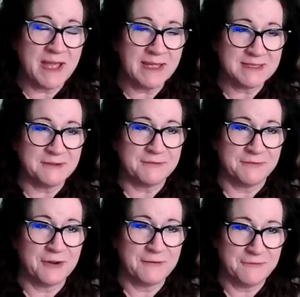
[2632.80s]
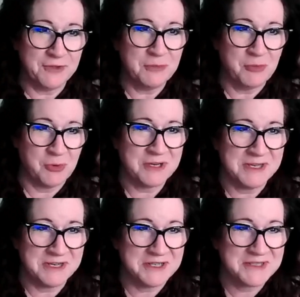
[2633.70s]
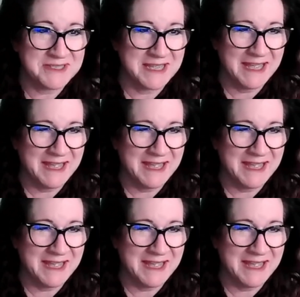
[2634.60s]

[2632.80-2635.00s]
you active for a few more years.